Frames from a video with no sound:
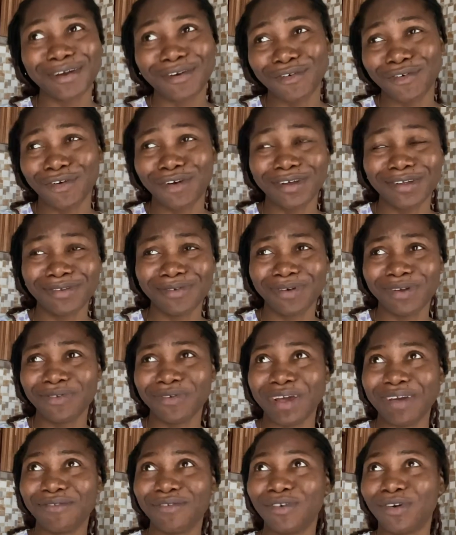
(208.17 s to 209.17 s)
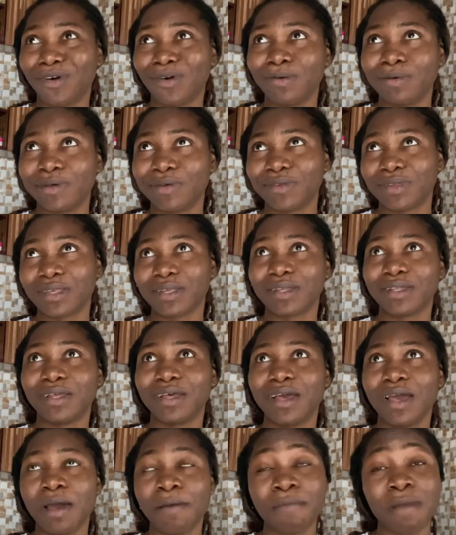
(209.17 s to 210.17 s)
what what do I even call it?
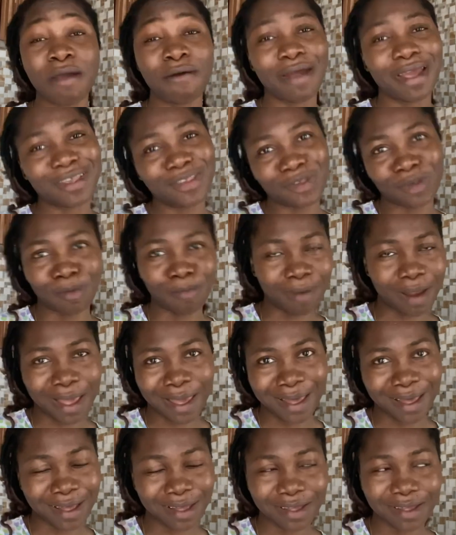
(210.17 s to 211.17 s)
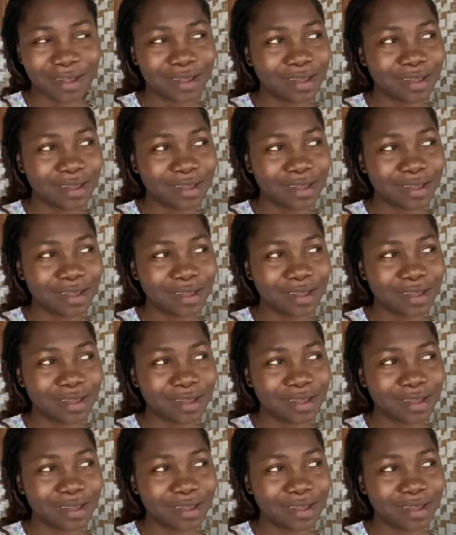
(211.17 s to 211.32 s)
My rice supplier